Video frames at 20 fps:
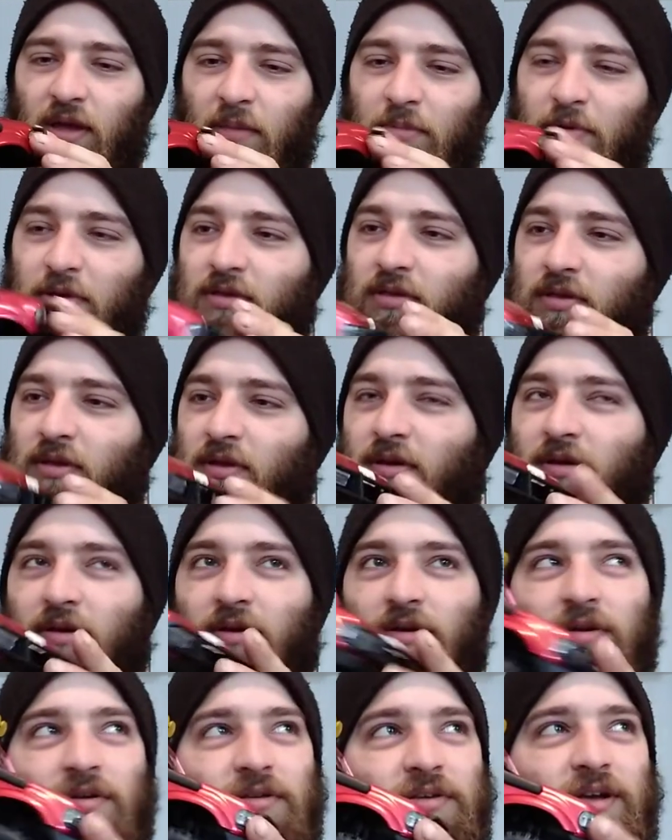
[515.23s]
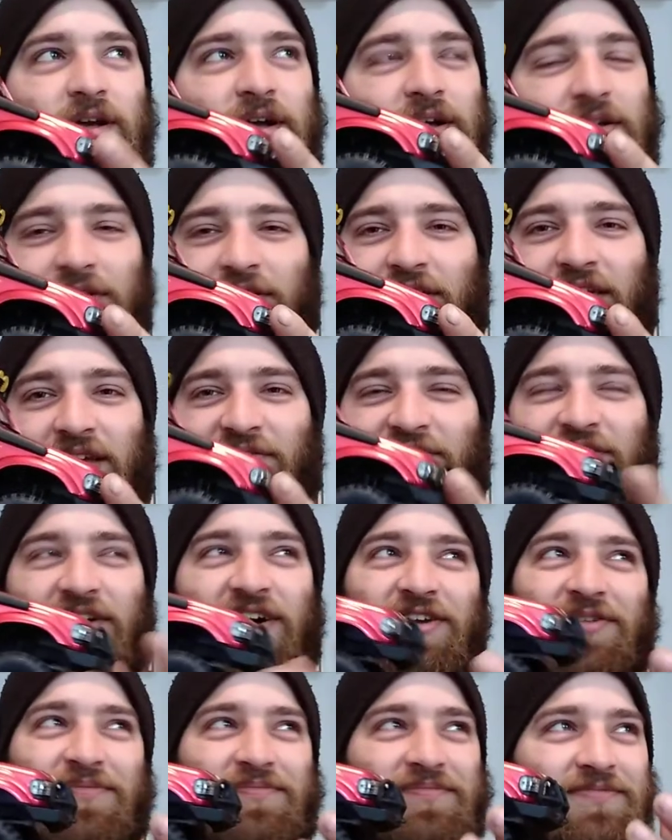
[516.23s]
I can't
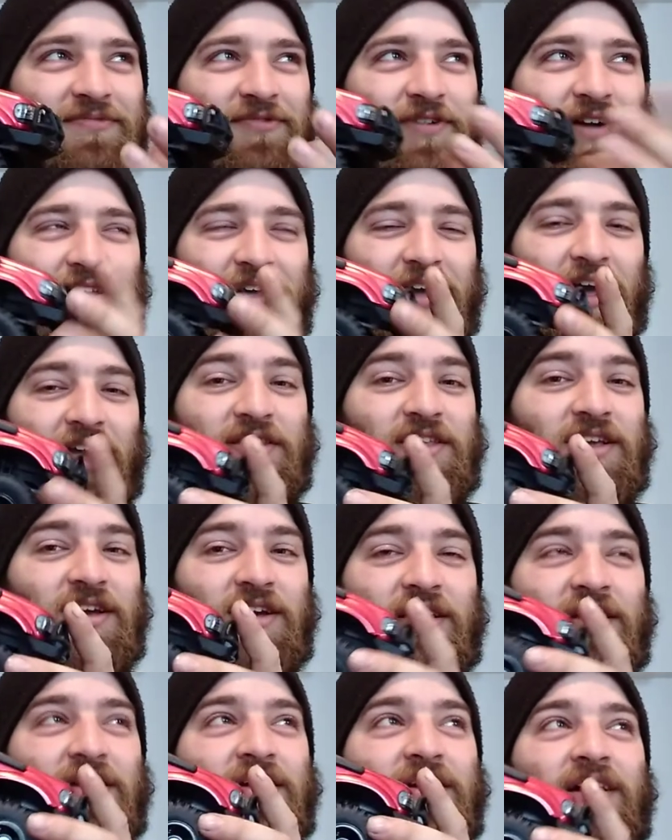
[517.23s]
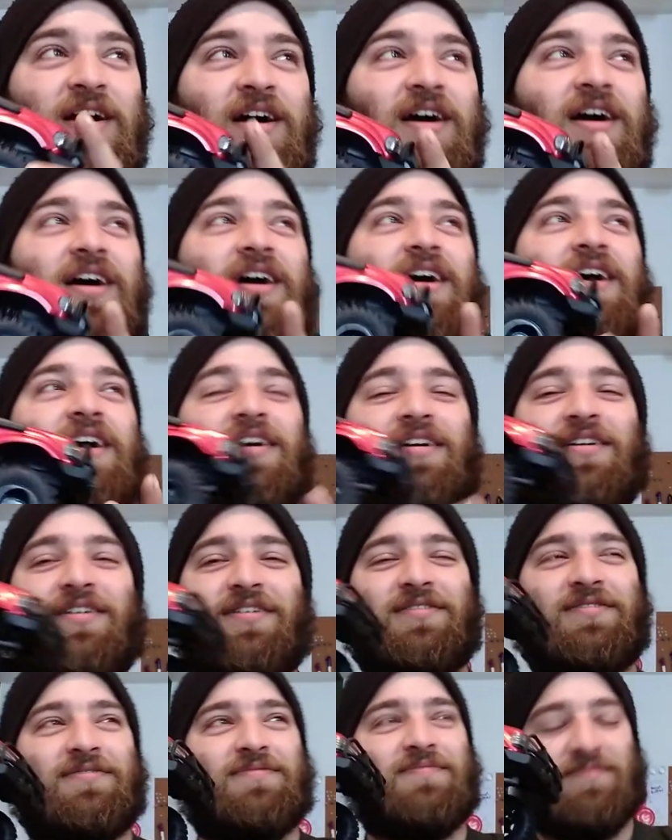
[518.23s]
find them right I, I can't even find a 3d file
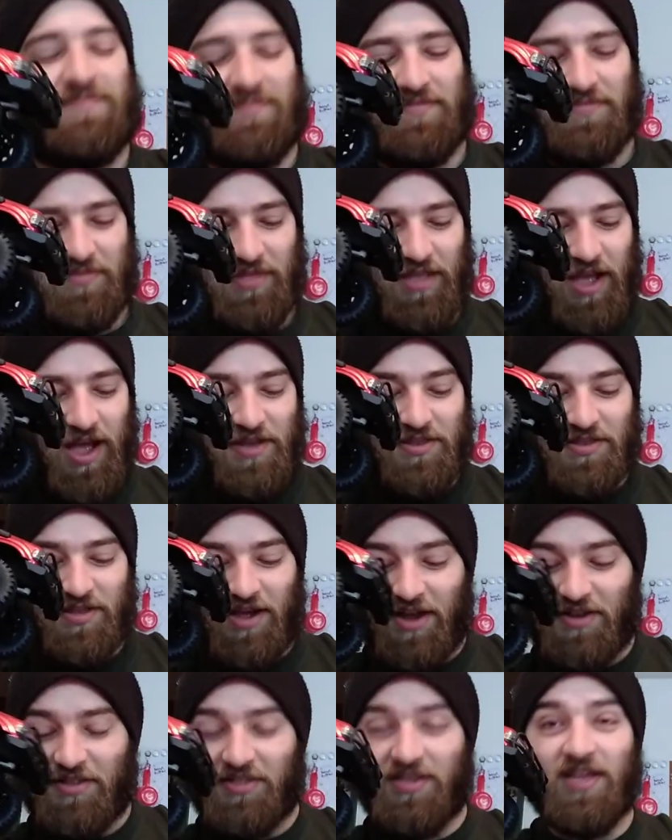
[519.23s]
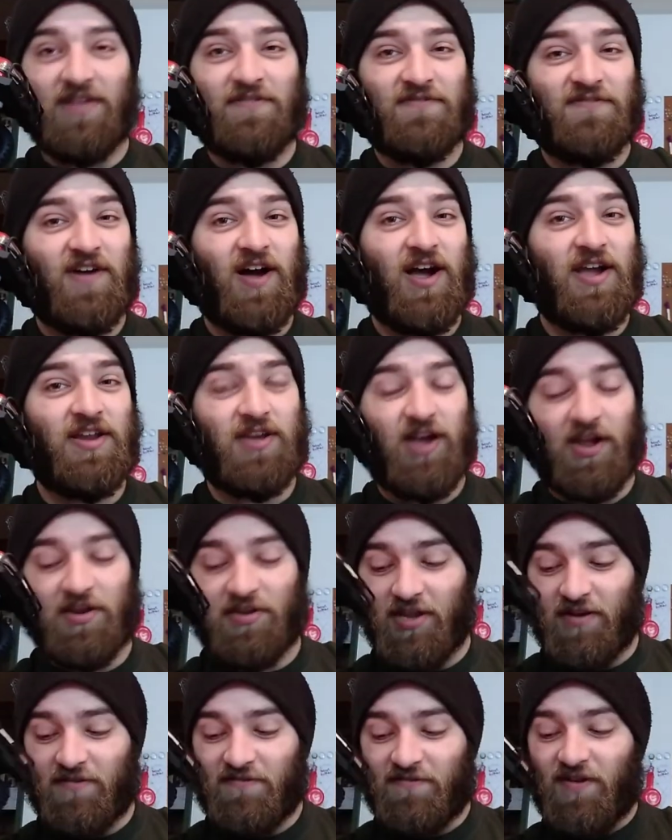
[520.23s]
to print I, I did find I
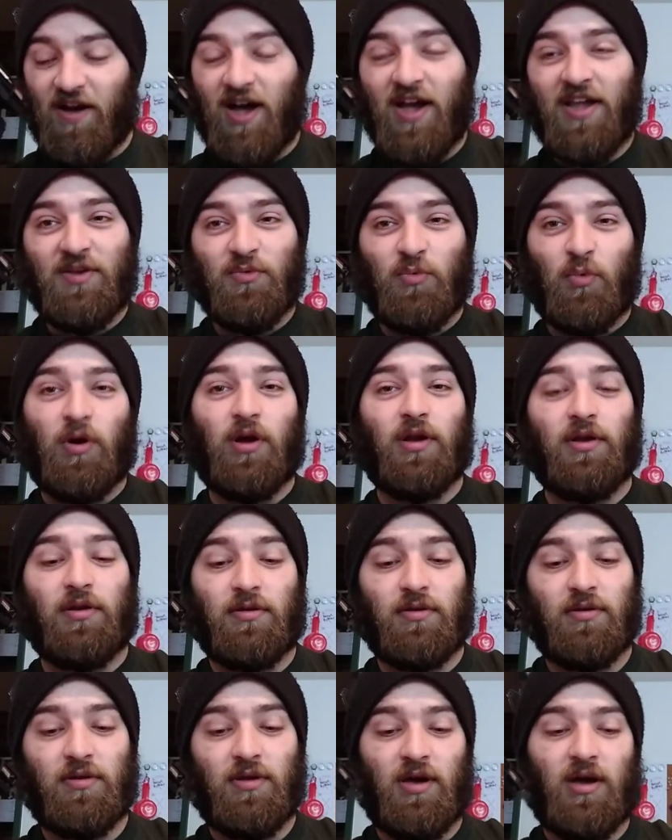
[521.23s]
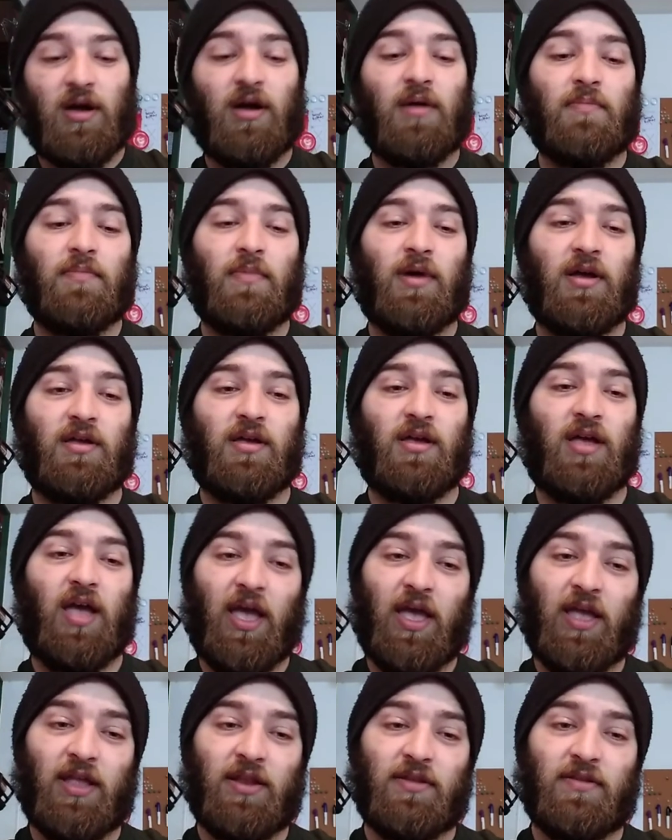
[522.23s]
did find one um, I,
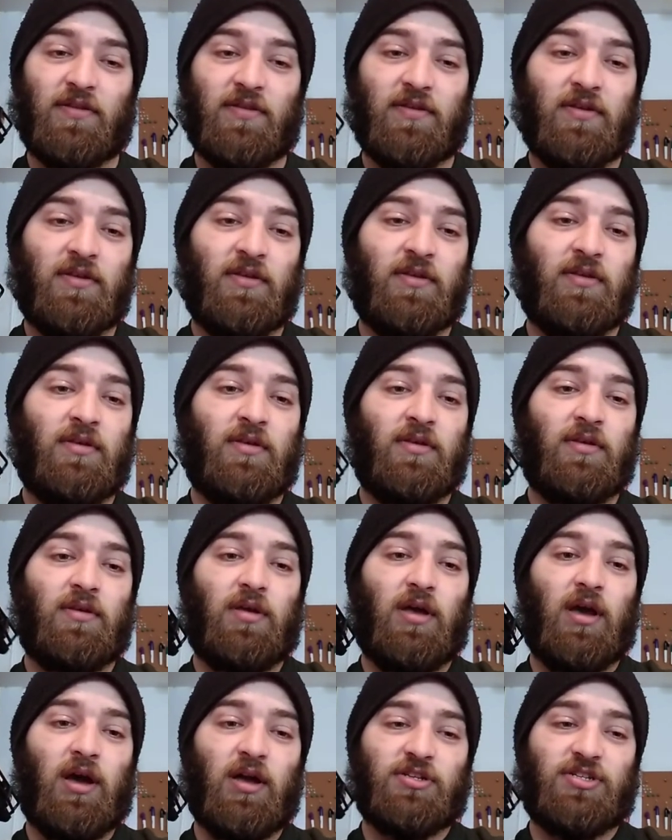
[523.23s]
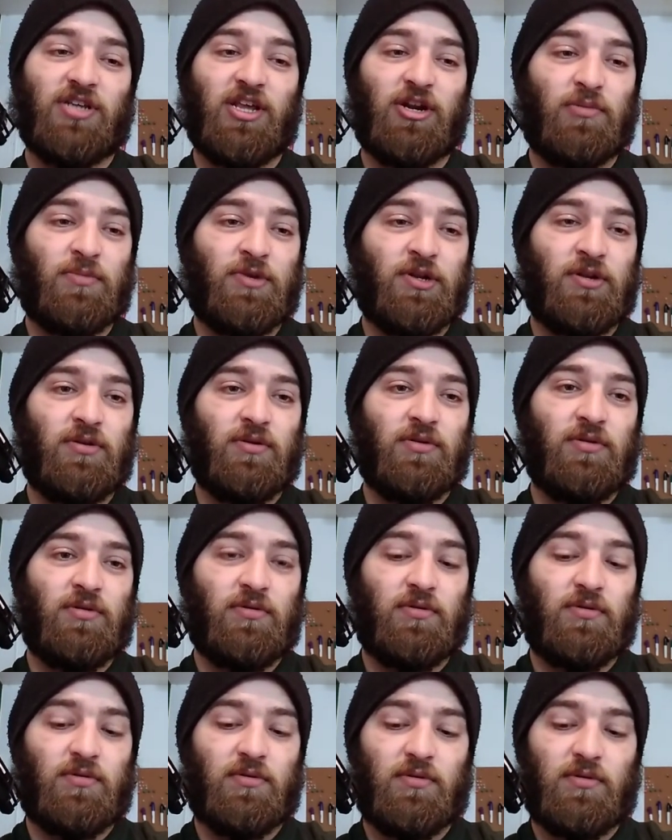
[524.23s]
and a uh, gentleman
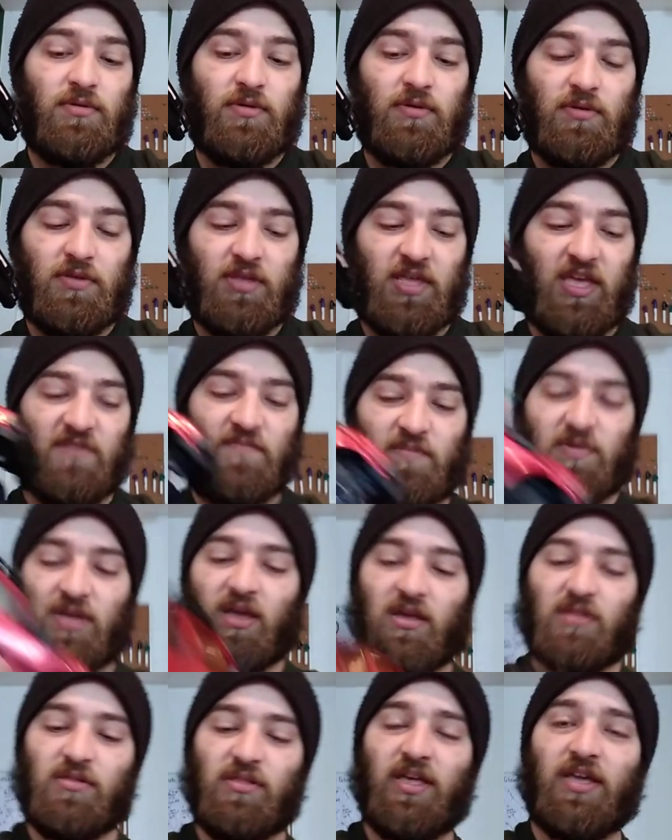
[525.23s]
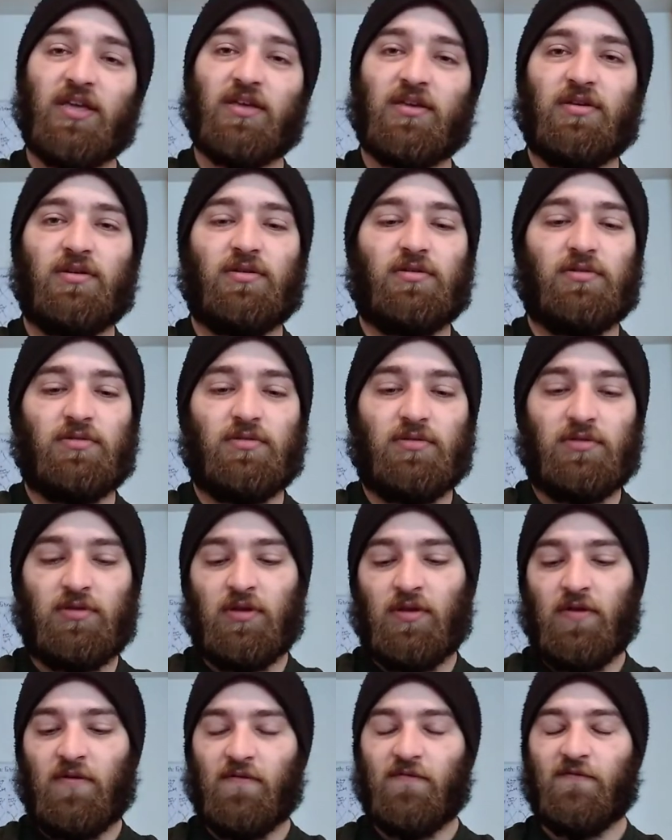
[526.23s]
gave me a link
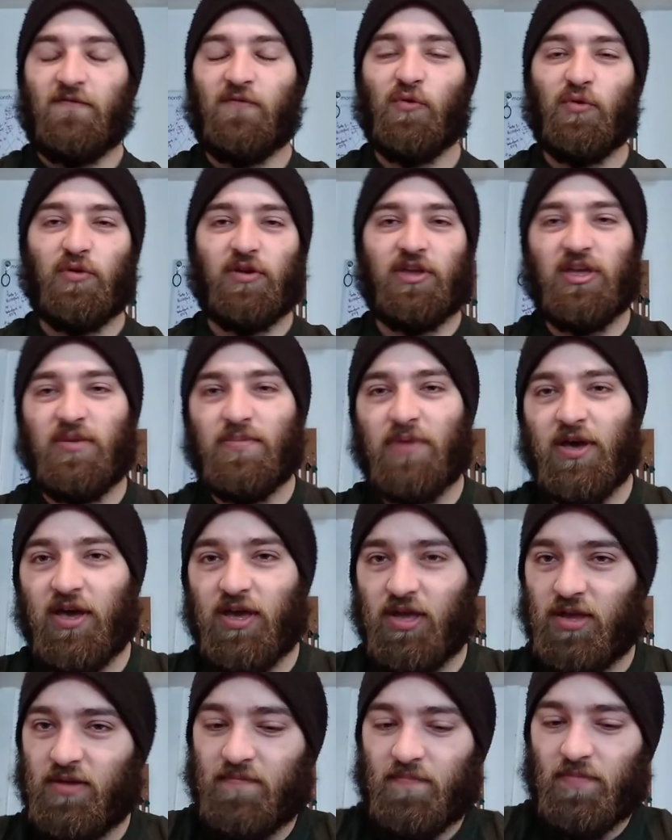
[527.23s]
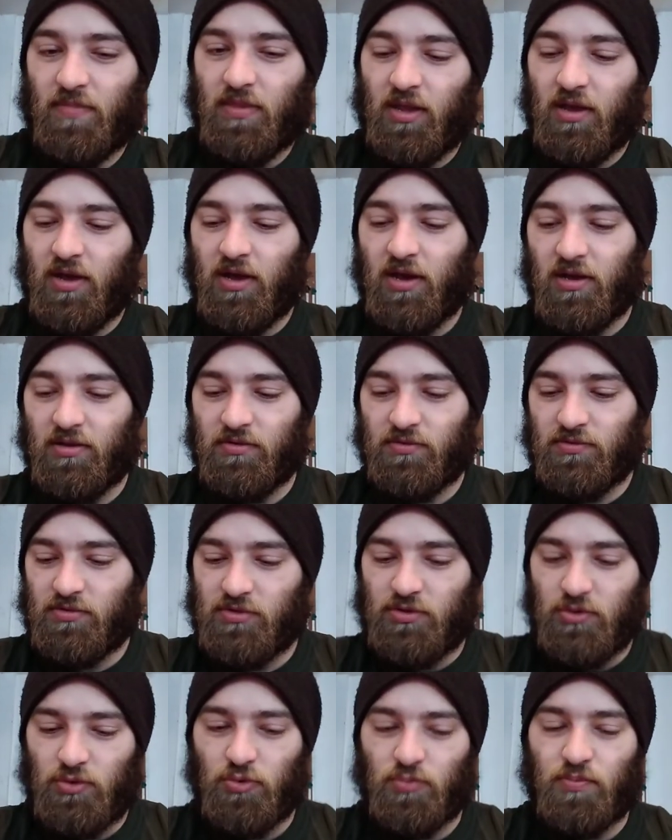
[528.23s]
for eBay uh,
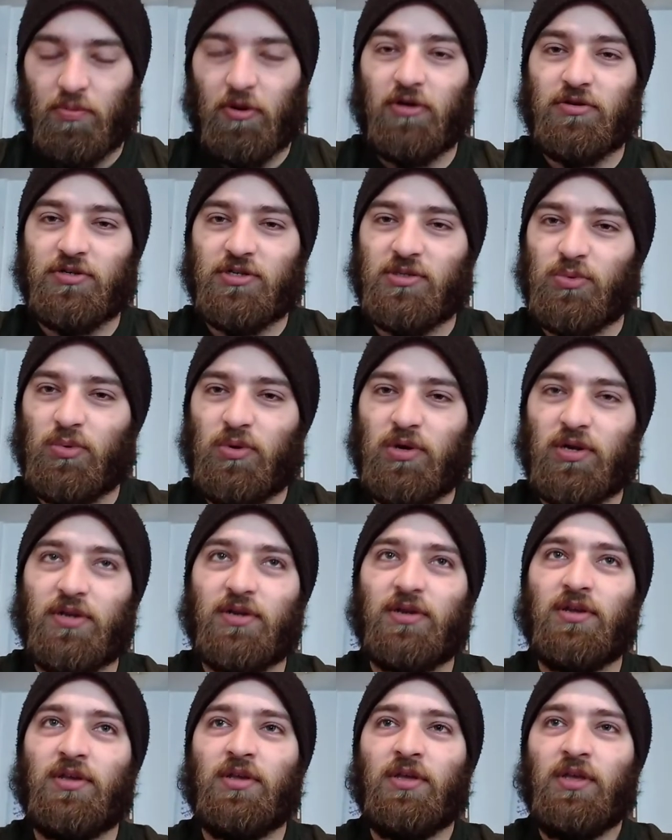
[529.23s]
to purchase one.